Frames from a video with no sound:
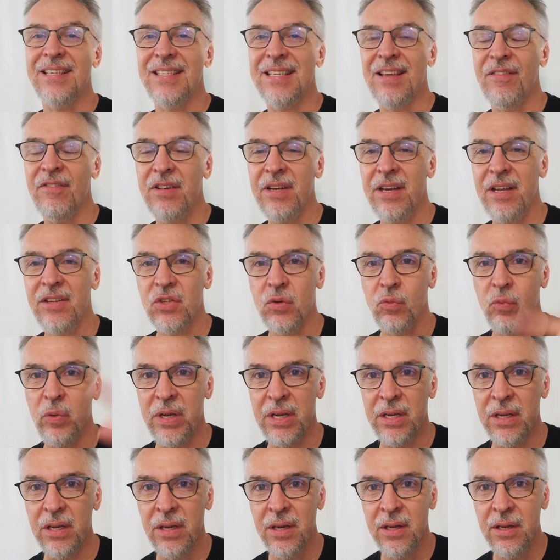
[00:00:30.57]
7 days a
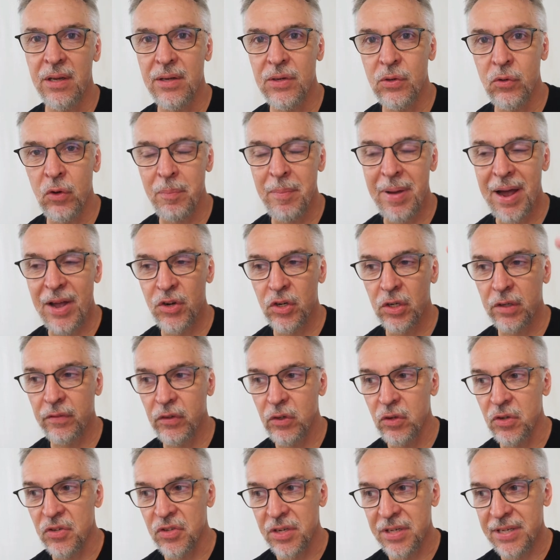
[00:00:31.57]
week doing magic
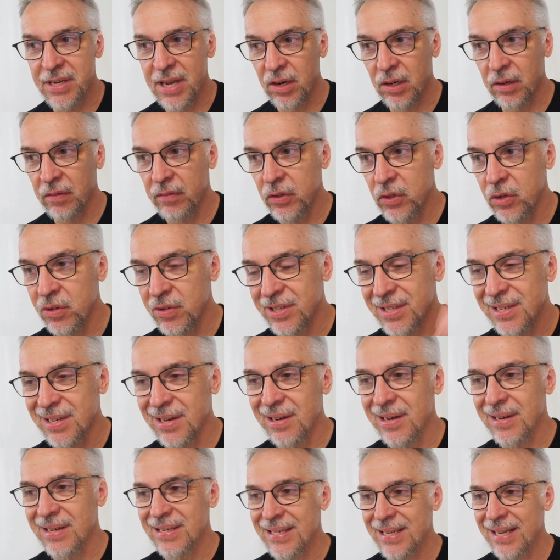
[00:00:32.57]
reviews, deck reviews,
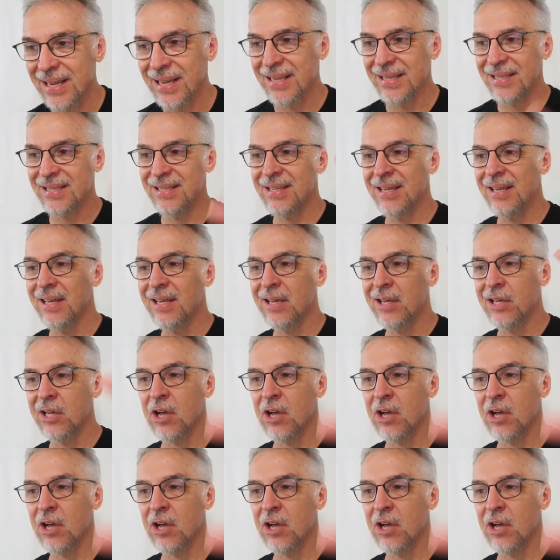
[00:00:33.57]
contests,